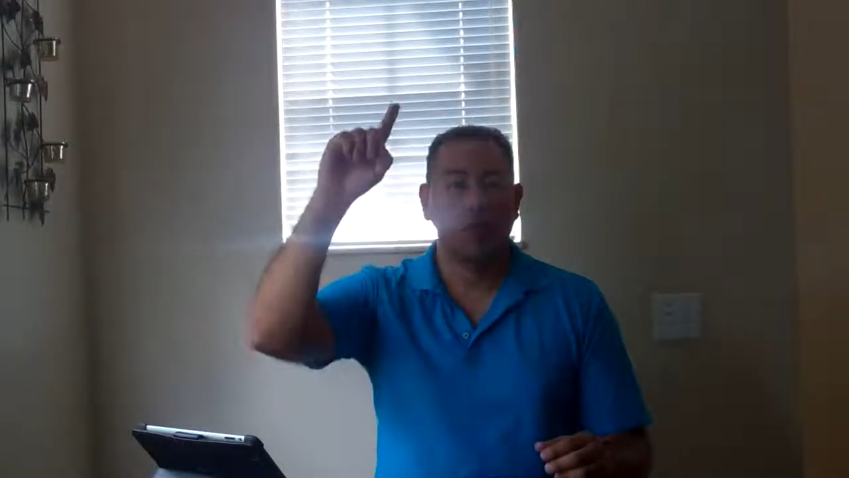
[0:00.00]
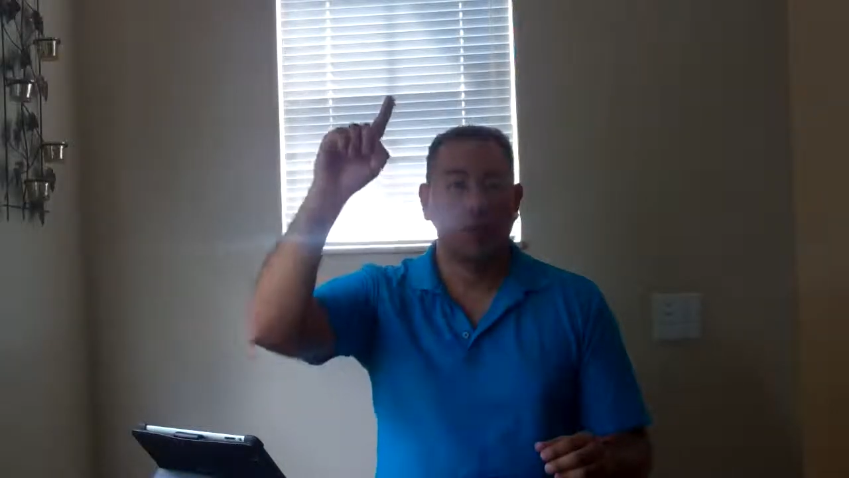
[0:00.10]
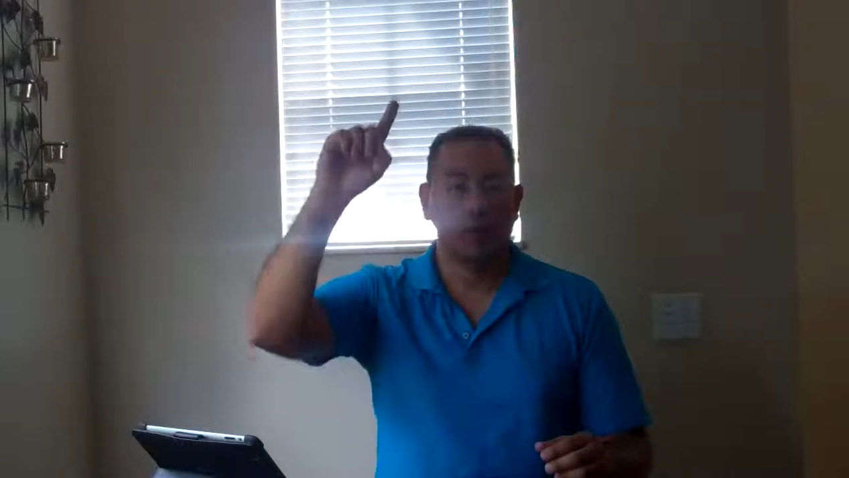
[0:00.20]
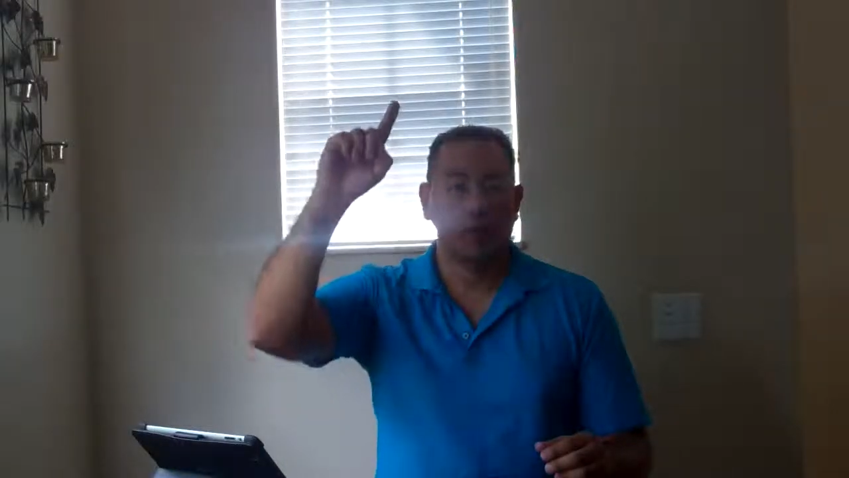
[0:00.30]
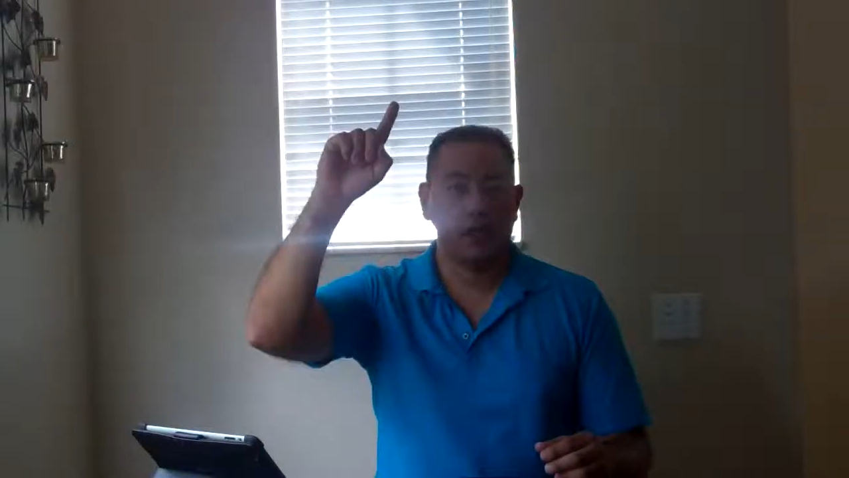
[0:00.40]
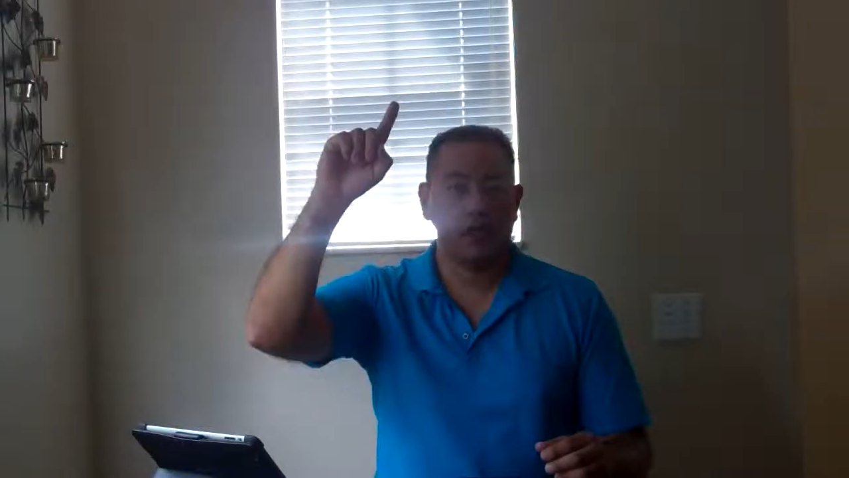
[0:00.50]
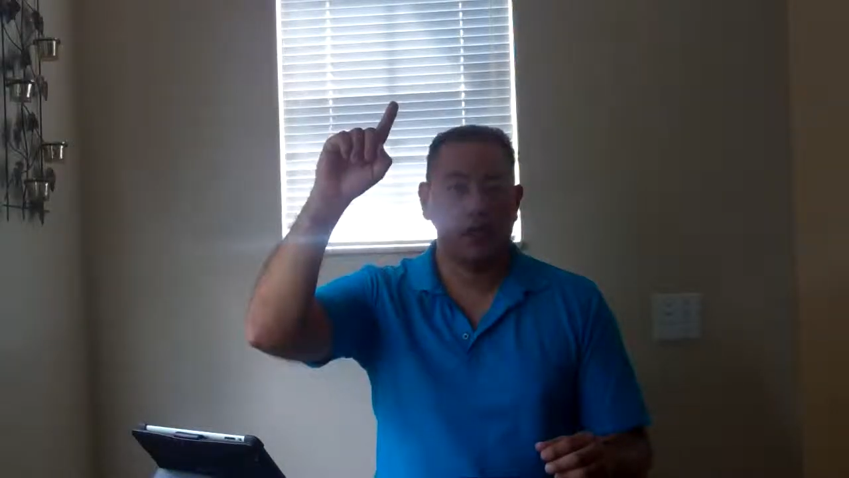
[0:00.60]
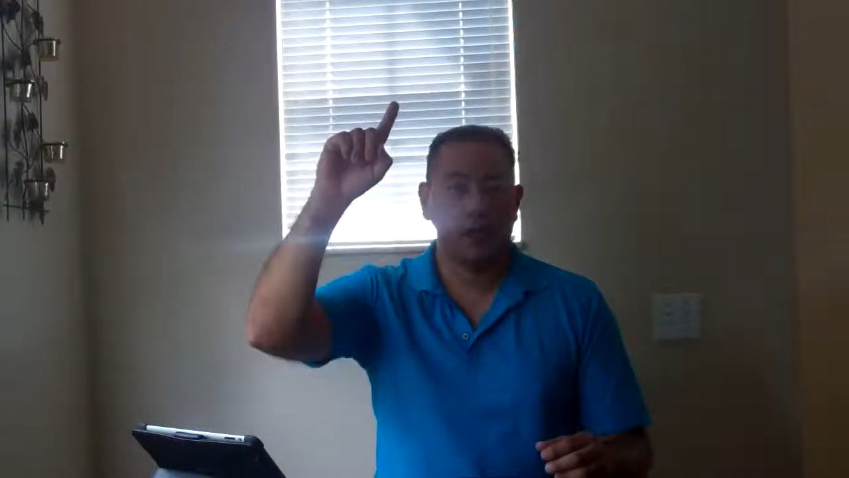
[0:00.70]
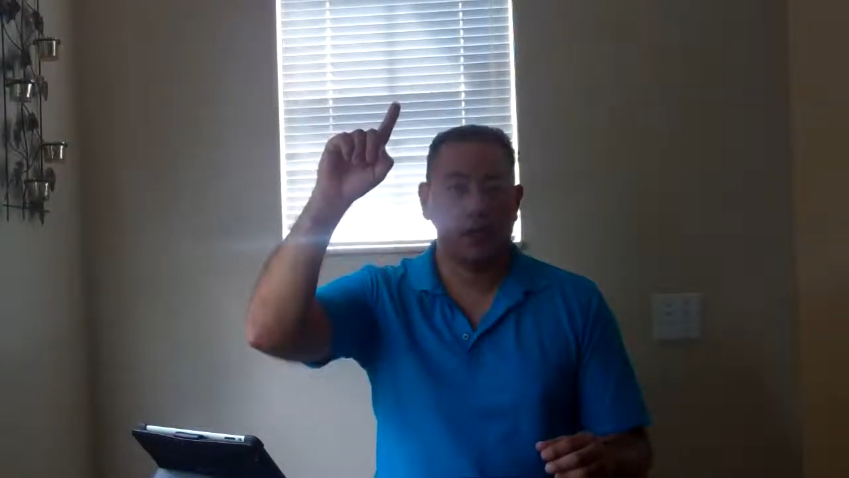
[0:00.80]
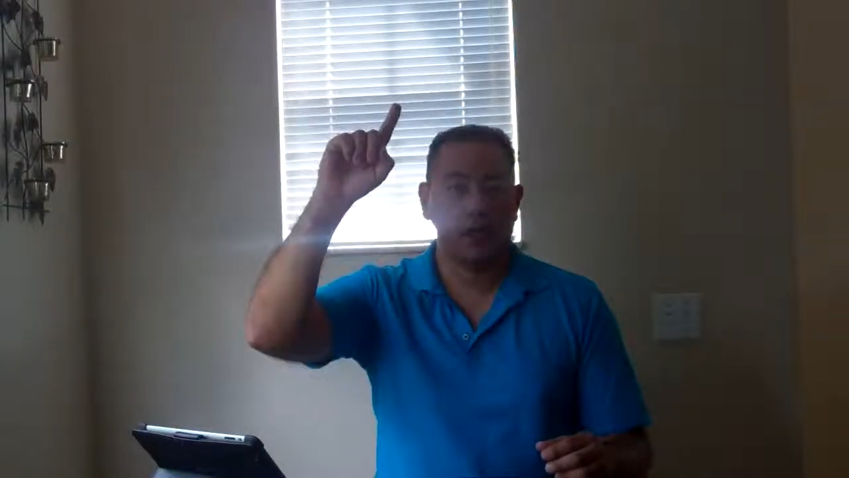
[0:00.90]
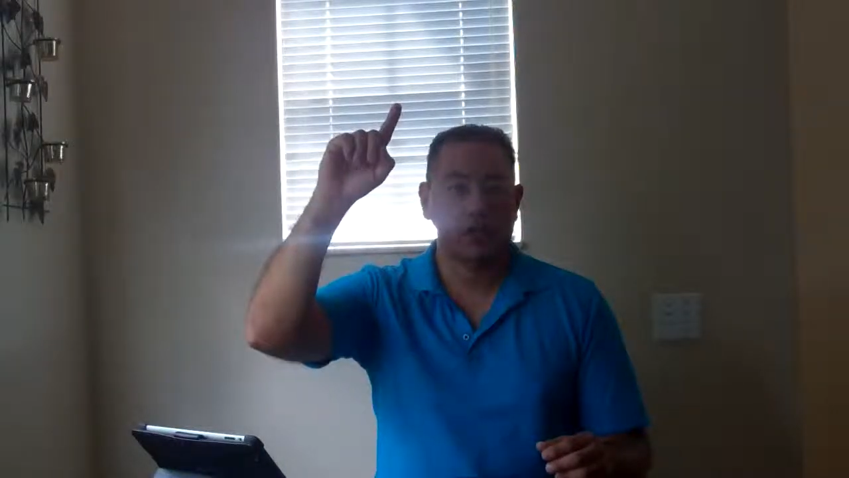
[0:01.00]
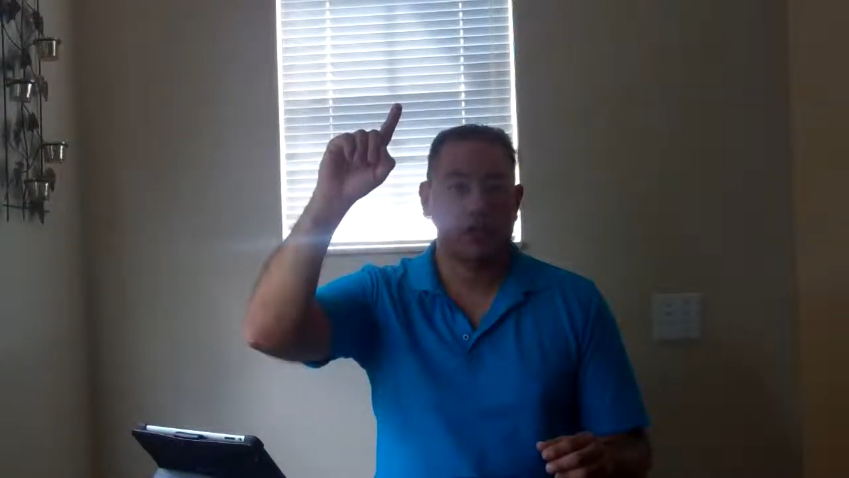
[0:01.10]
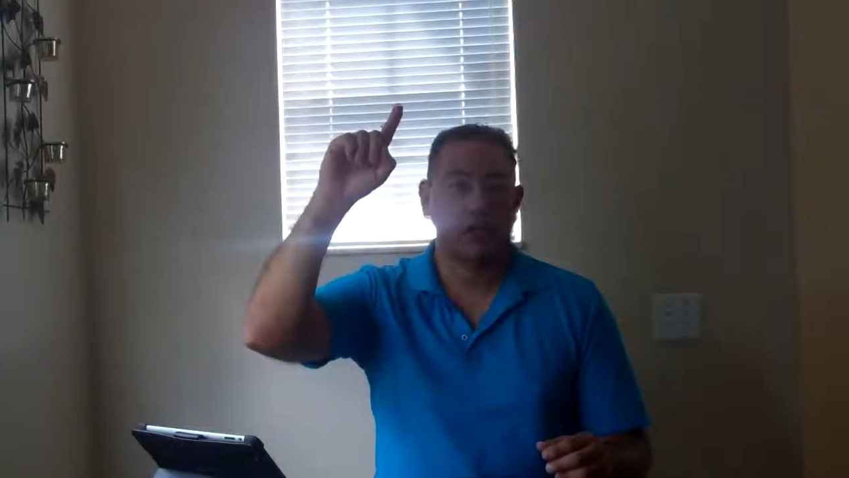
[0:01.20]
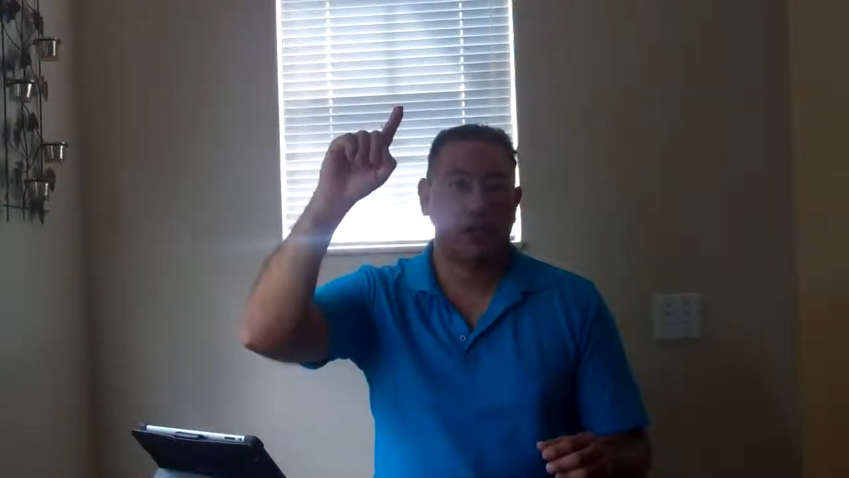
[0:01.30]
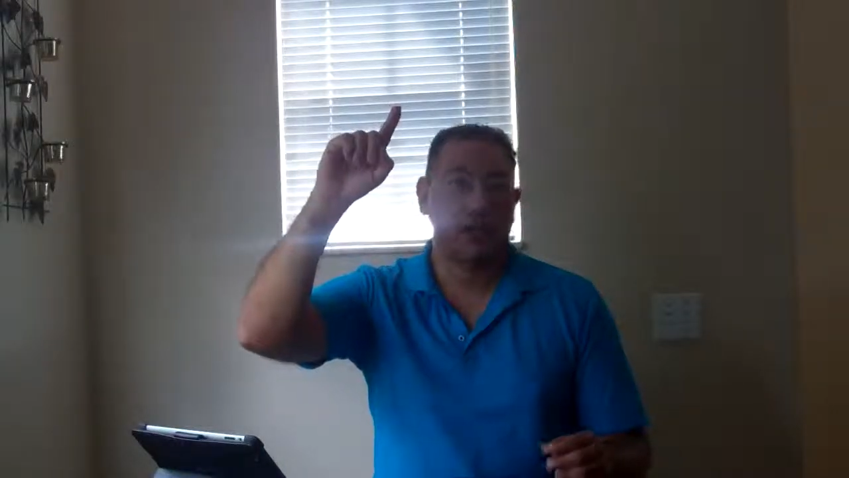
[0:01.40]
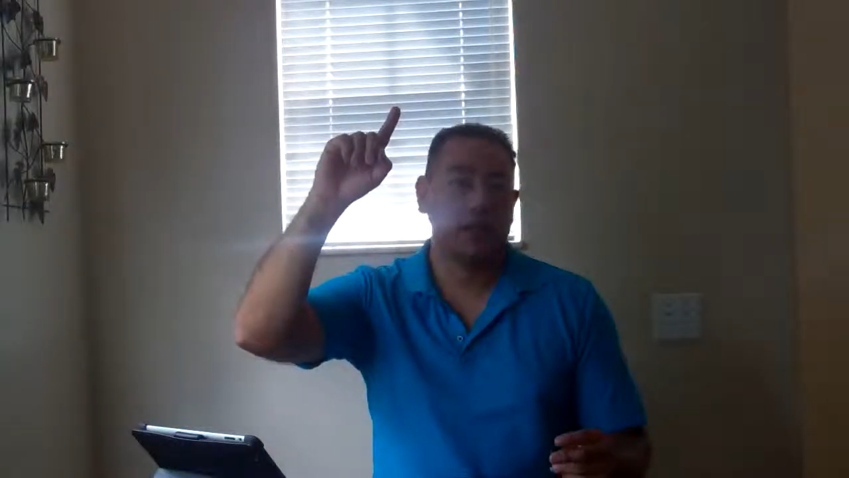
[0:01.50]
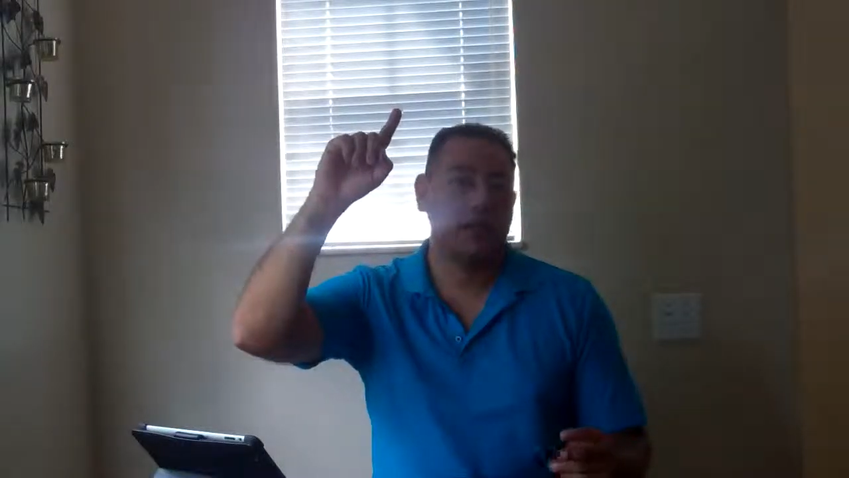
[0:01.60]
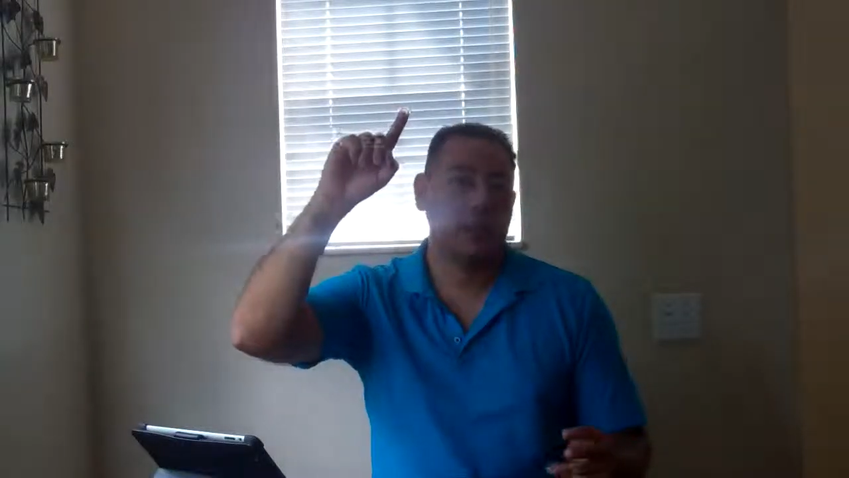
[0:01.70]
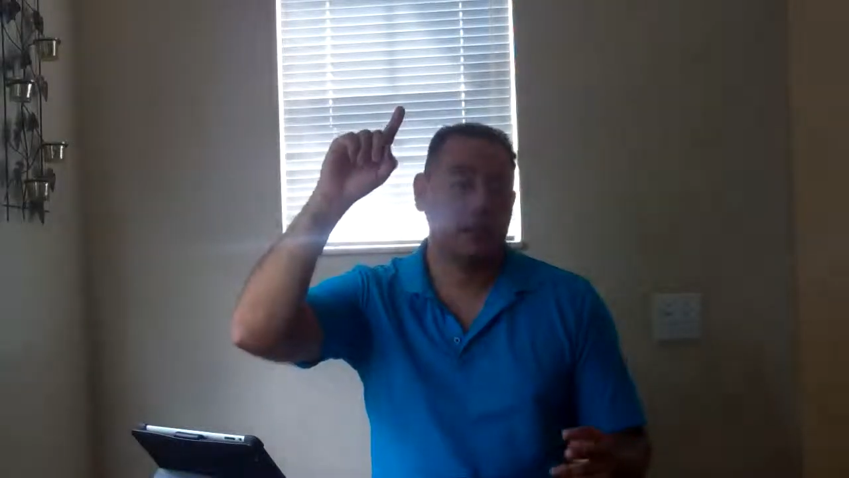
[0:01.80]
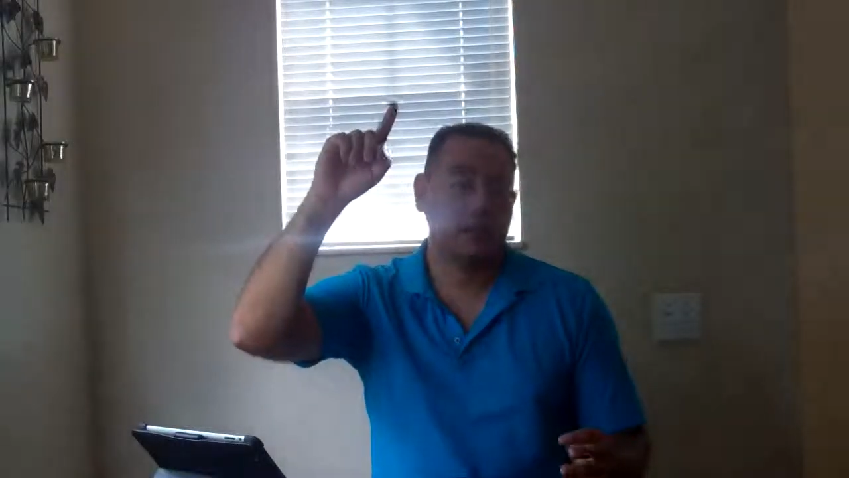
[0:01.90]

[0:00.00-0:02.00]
1 introduction body